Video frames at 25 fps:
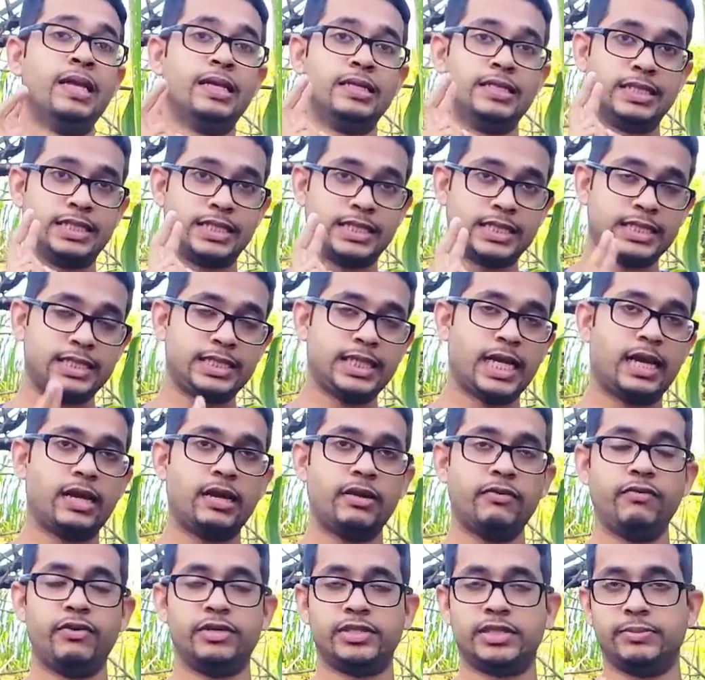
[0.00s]
The
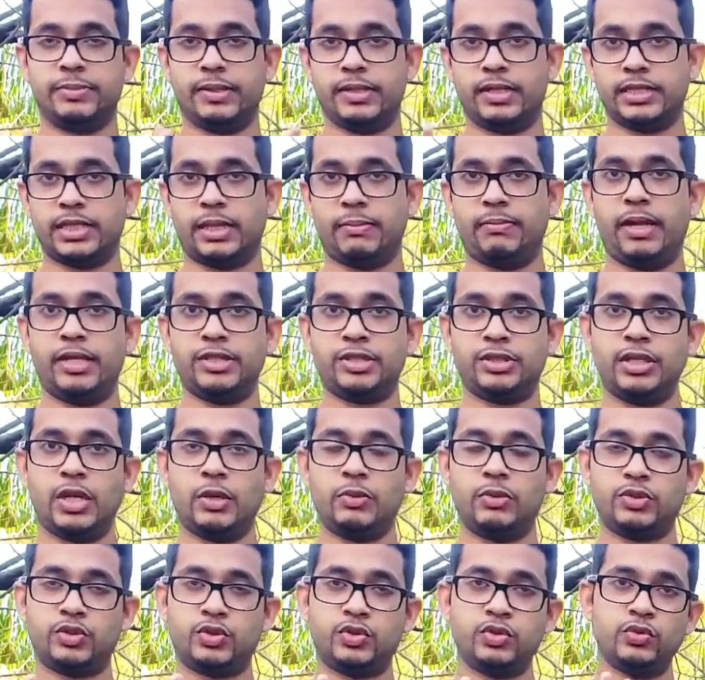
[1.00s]
second reason, because I mentioned there
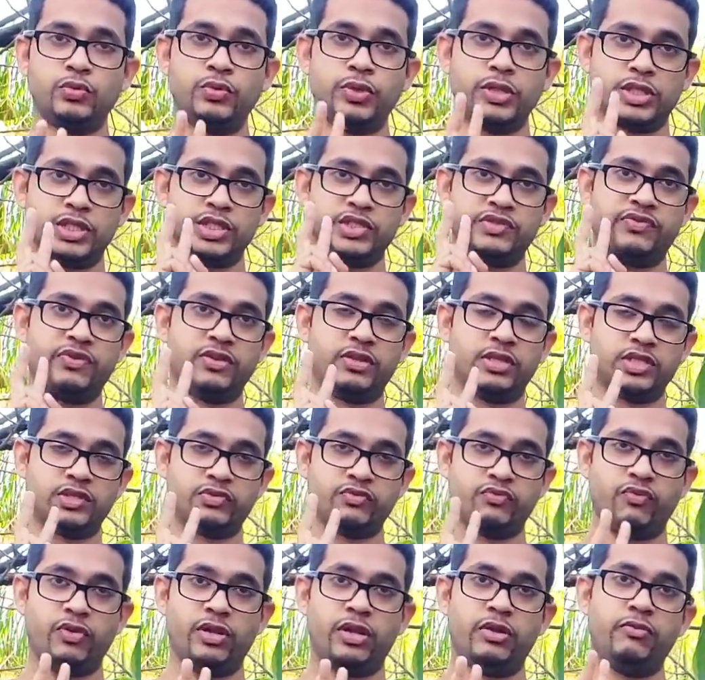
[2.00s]
were two reasons for this
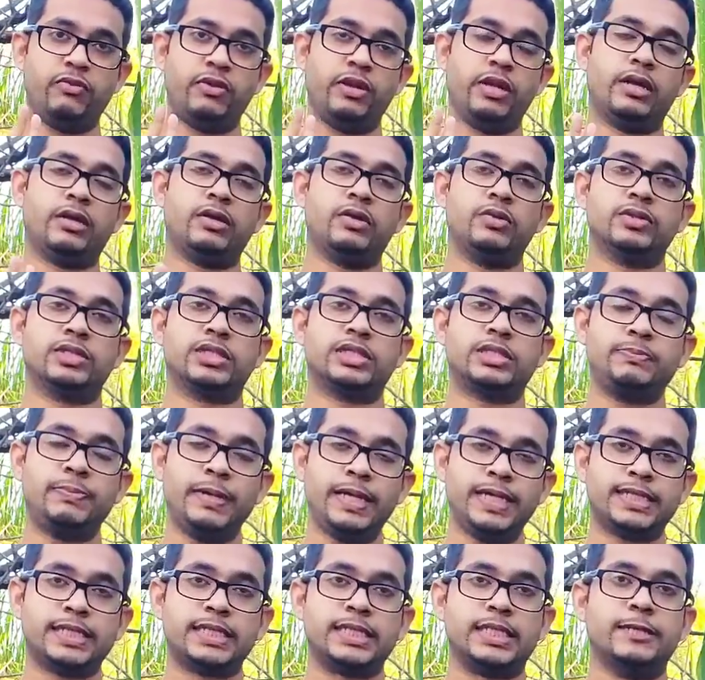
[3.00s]
really close
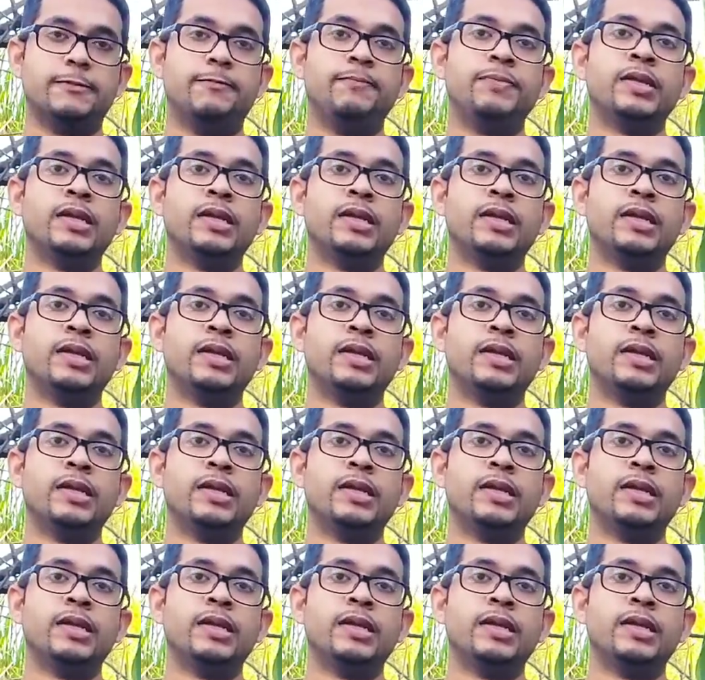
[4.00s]
spacing.